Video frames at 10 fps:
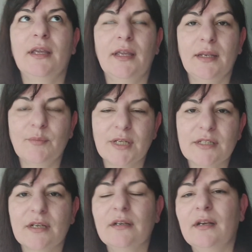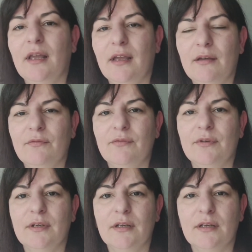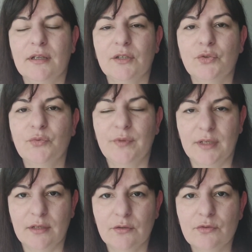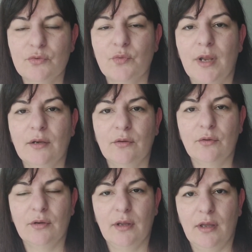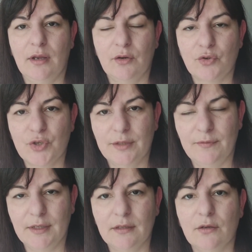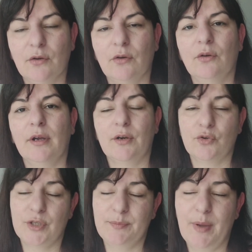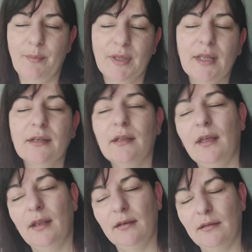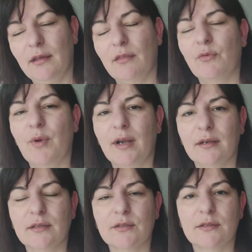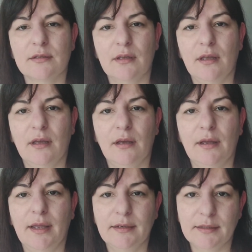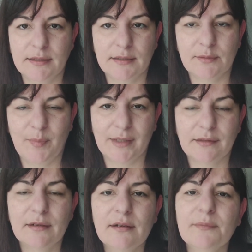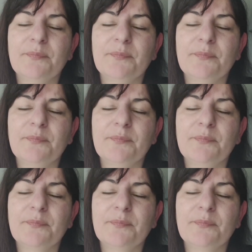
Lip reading: In my channel I have two videos, one crochet video, a crochet pumpkin, and the other one is a knitted pattern.